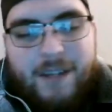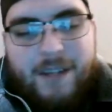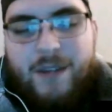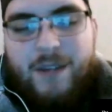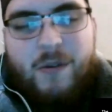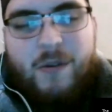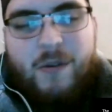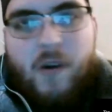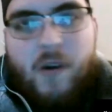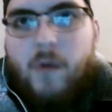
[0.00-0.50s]

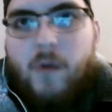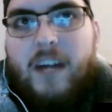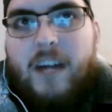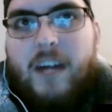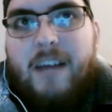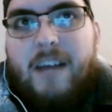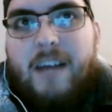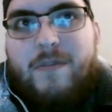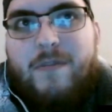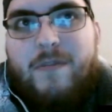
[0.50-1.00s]
do a
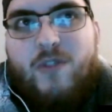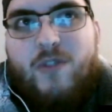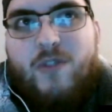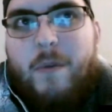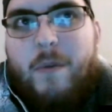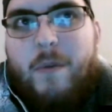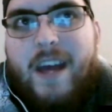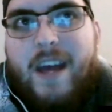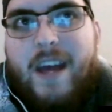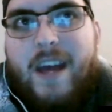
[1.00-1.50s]
collab
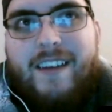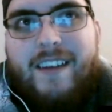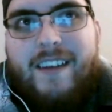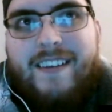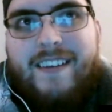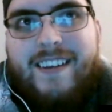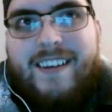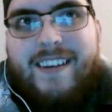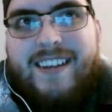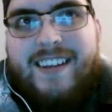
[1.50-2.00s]
so
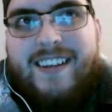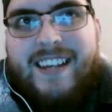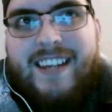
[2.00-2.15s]
bad. Yeah,